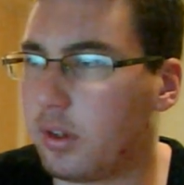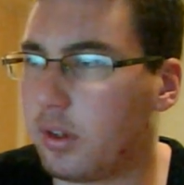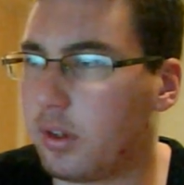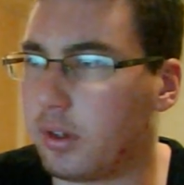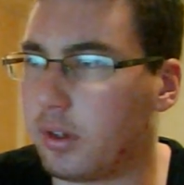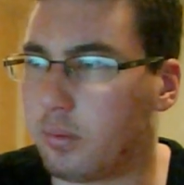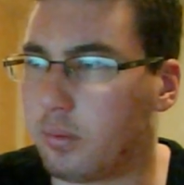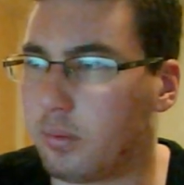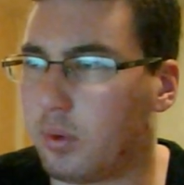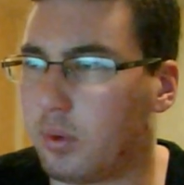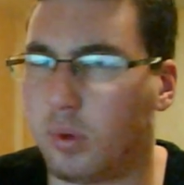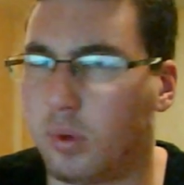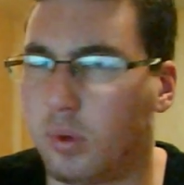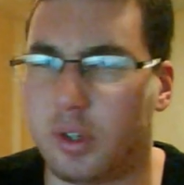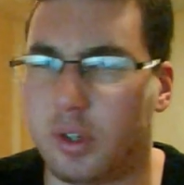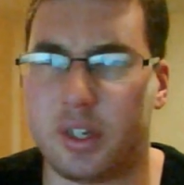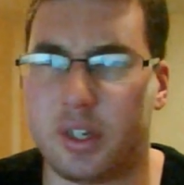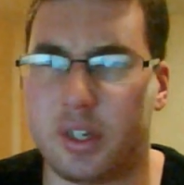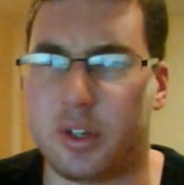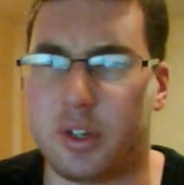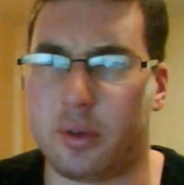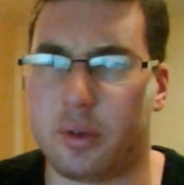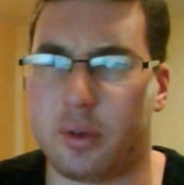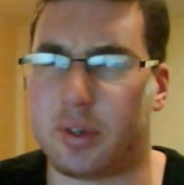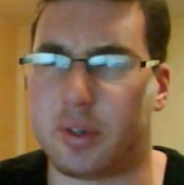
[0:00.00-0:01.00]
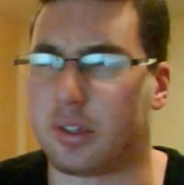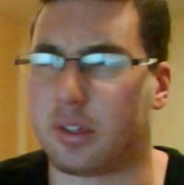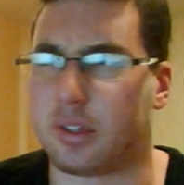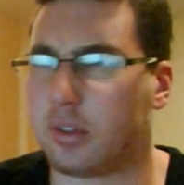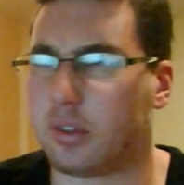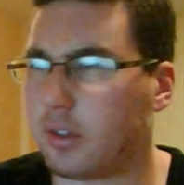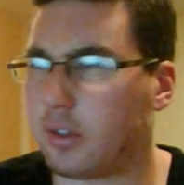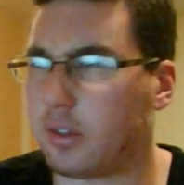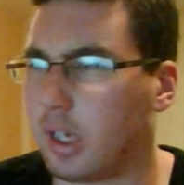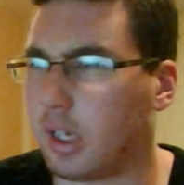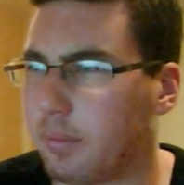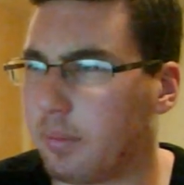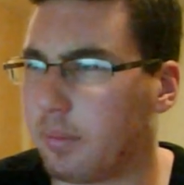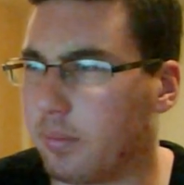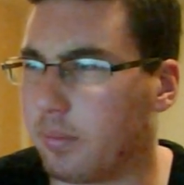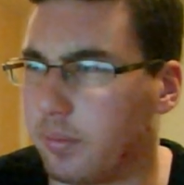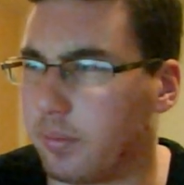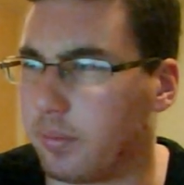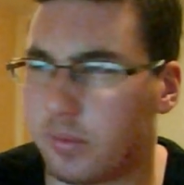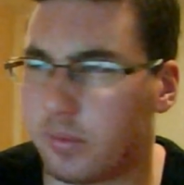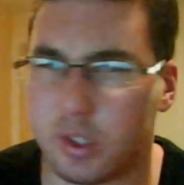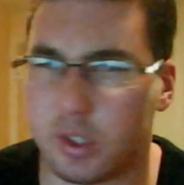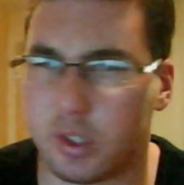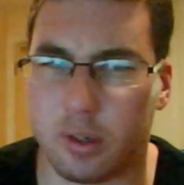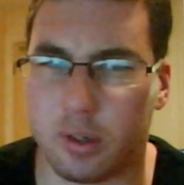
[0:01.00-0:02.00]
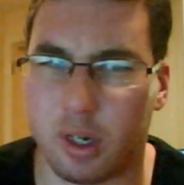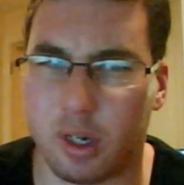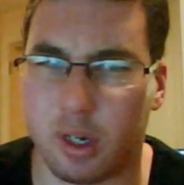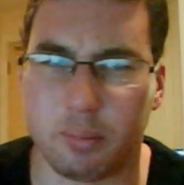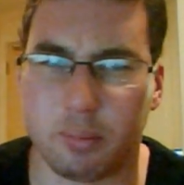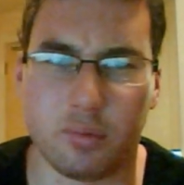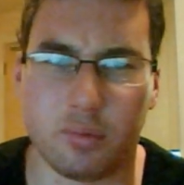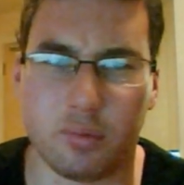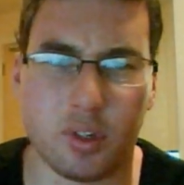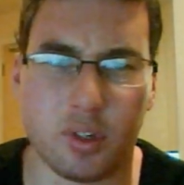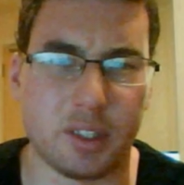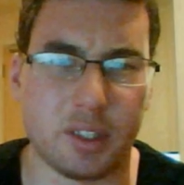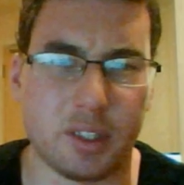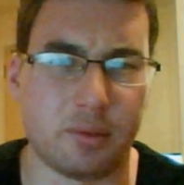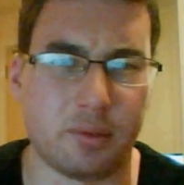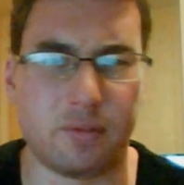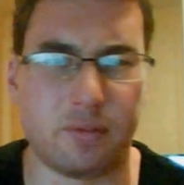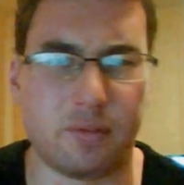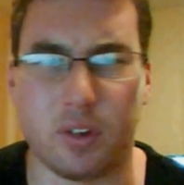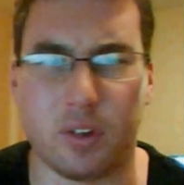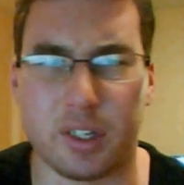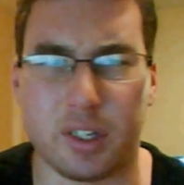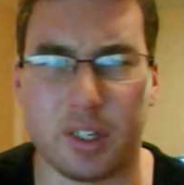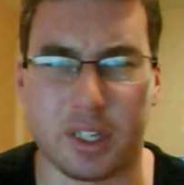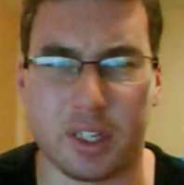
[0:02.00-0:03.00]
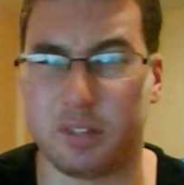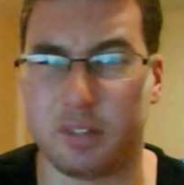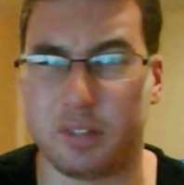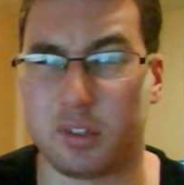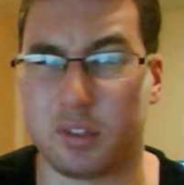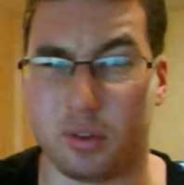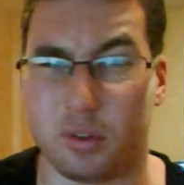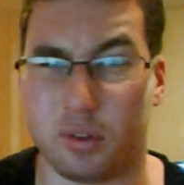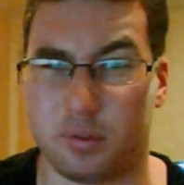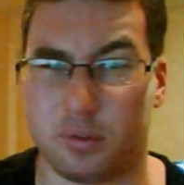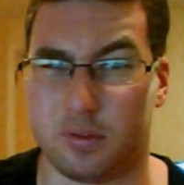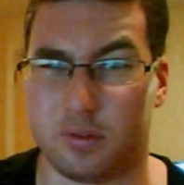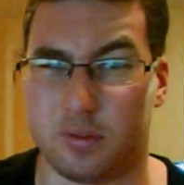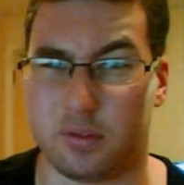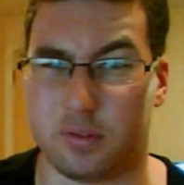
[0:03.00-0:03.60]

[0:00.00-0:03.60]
You know, what are they doing? You know, I'm really finding it difficult